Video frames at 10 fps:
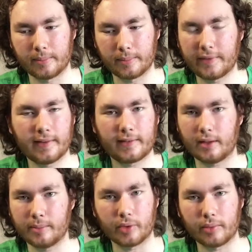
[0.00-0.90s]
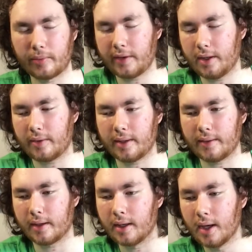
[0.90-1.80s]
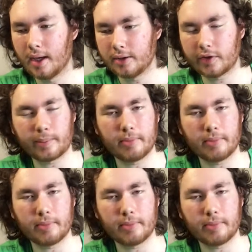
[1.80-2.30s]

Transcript: system or routine or anything. Just